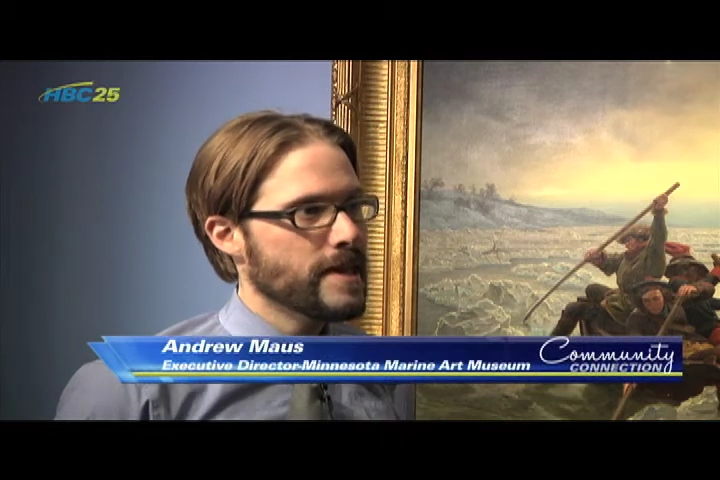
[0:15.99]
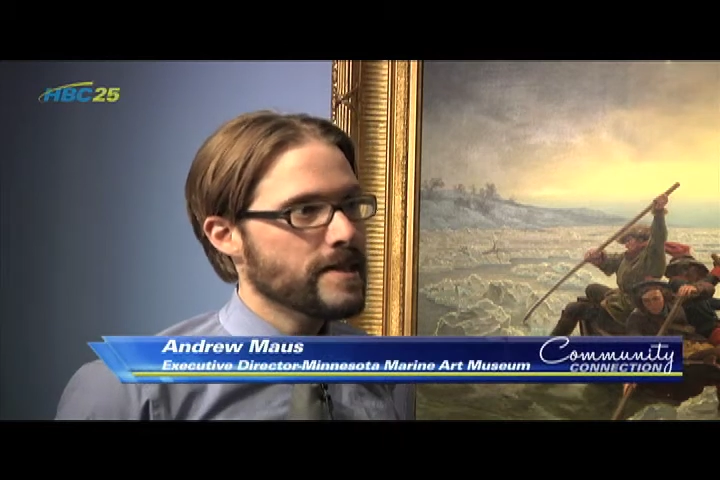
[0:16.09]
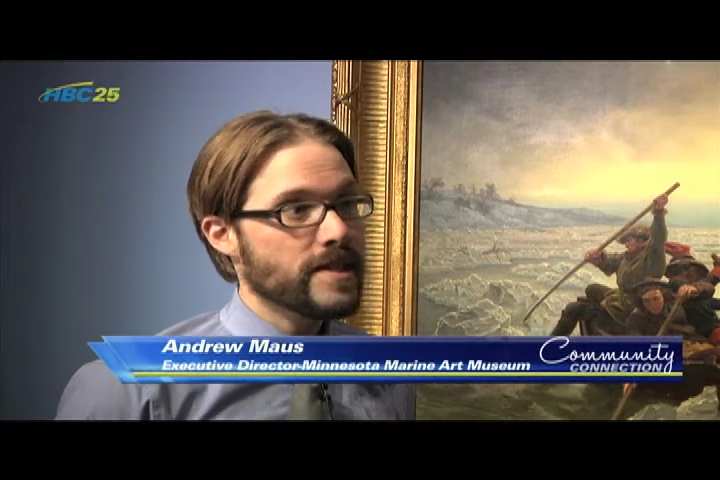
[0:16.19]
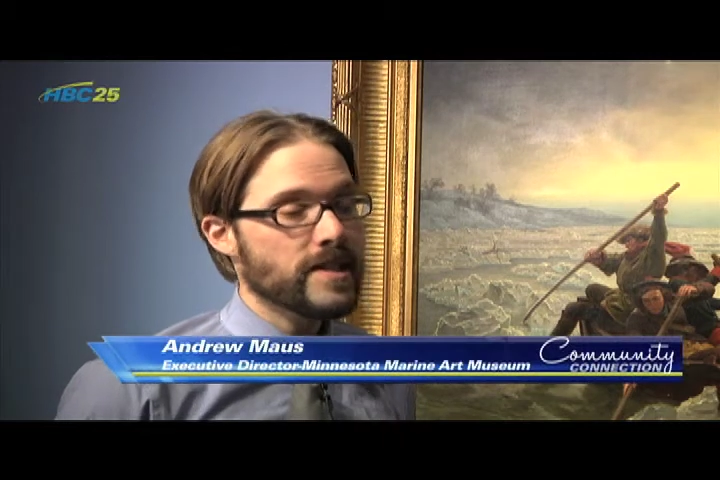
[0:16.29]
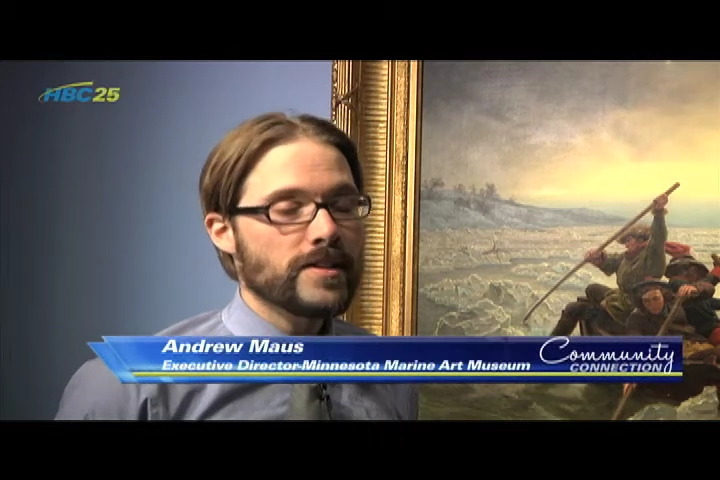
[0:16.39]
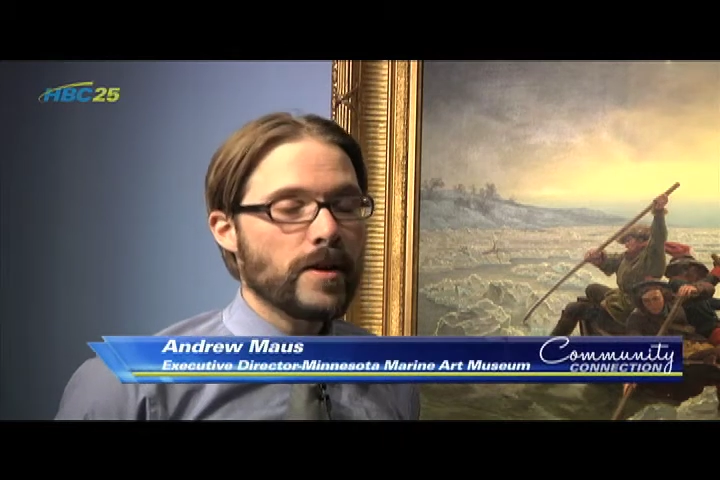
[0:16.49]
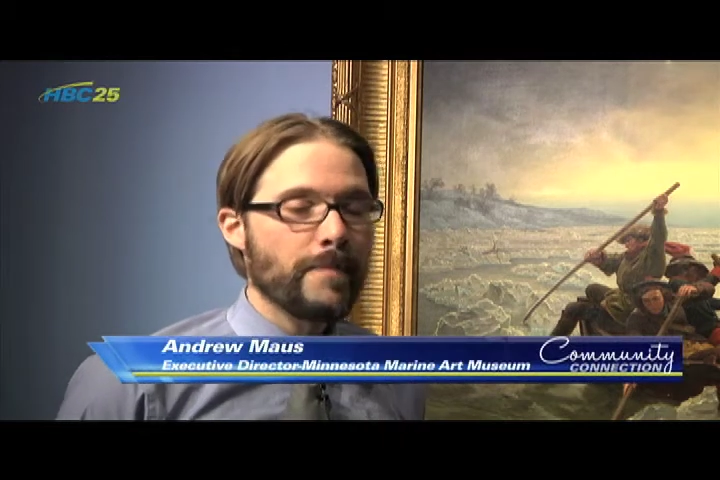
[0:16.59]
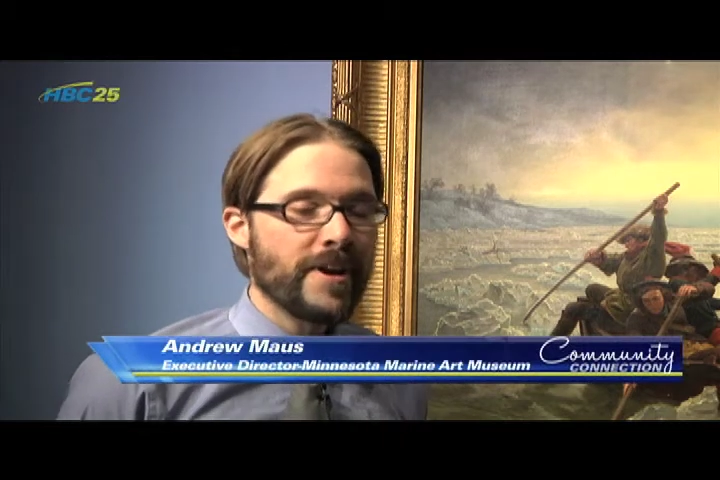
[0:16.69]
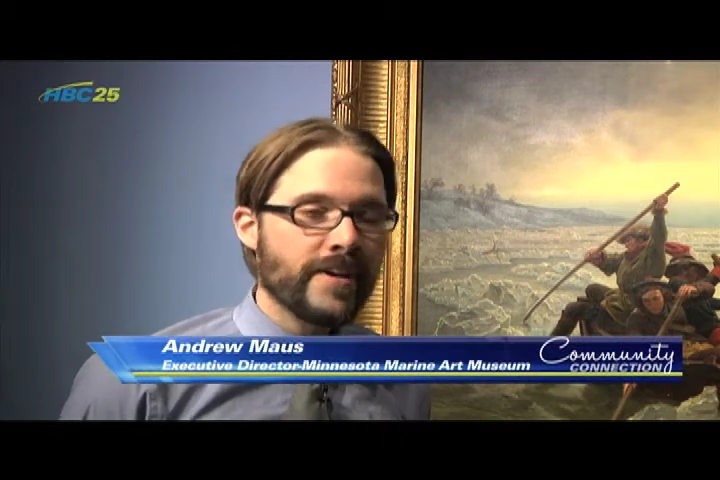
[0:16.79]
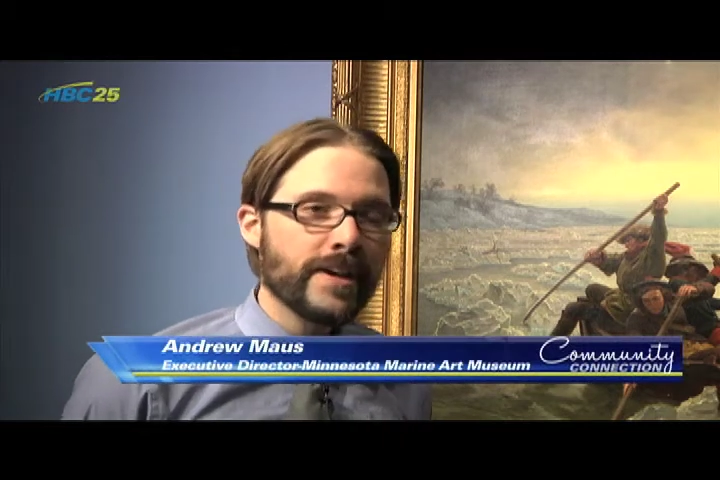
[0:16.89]
6
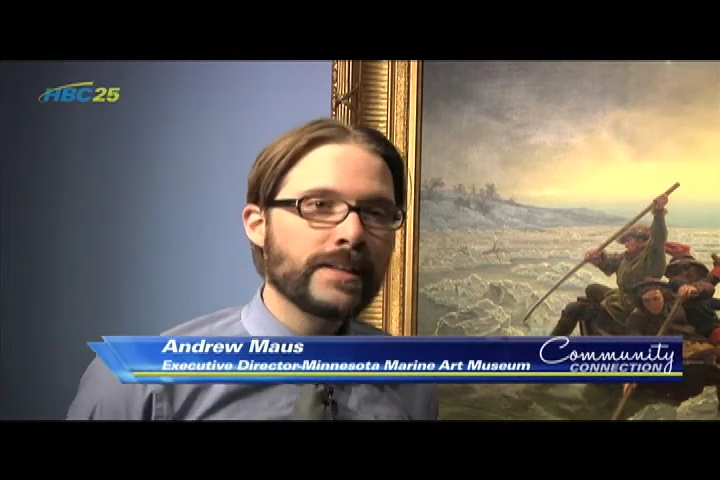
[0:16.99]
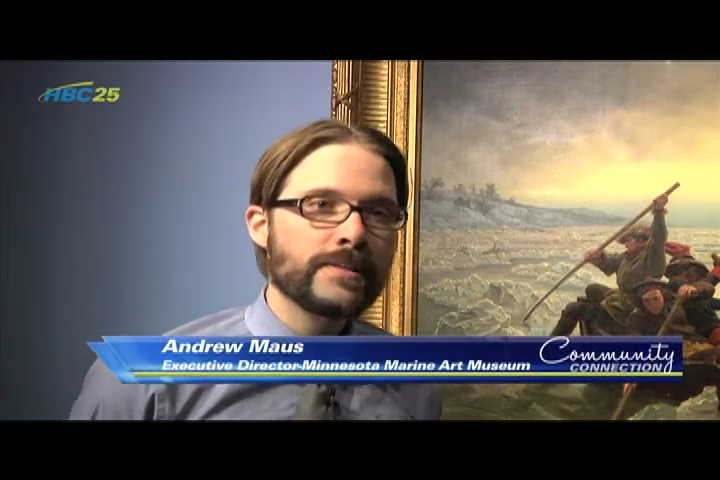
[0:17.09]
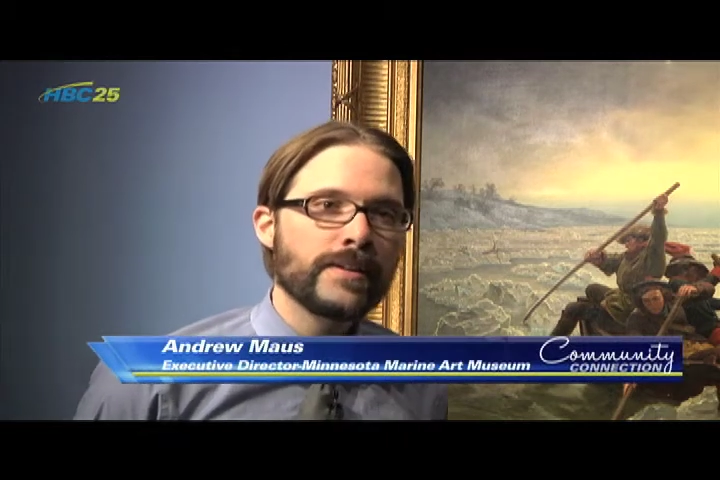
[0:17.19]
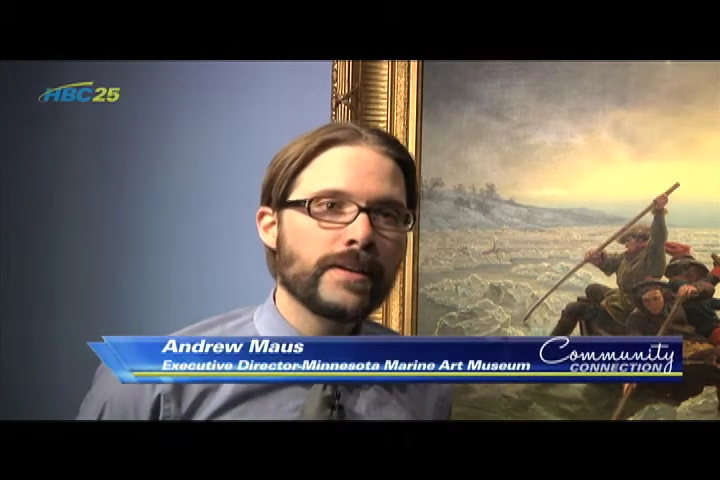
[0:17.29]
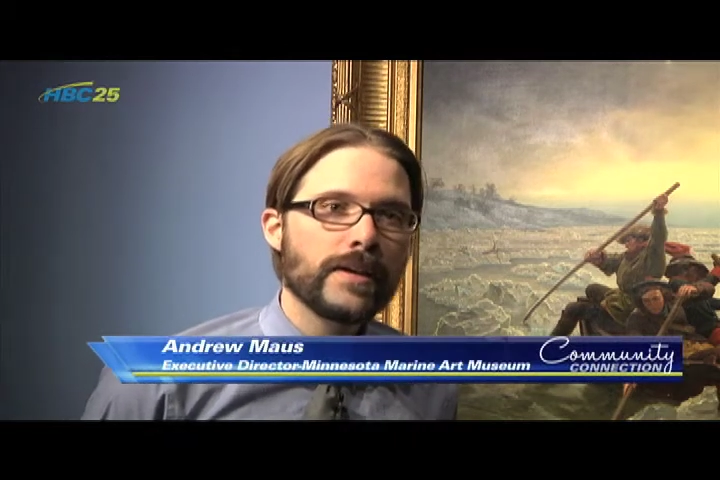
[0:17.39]
American